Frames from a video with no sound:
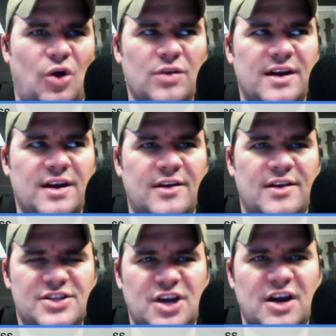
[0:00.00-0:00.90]
old enough or
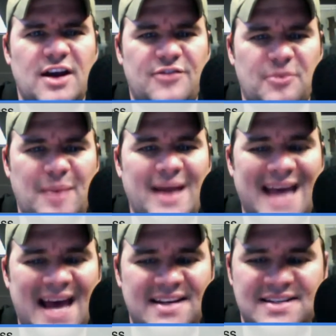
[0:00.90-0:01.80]
that's young enough for my
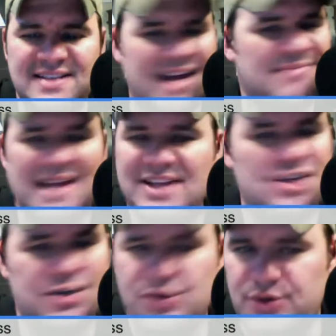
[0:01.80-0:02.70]
dad to say, that's
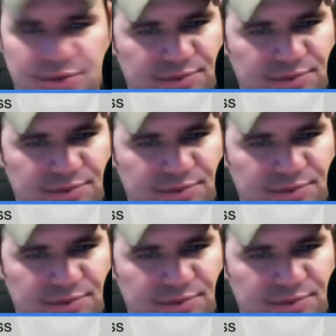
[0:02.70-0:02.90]
not true.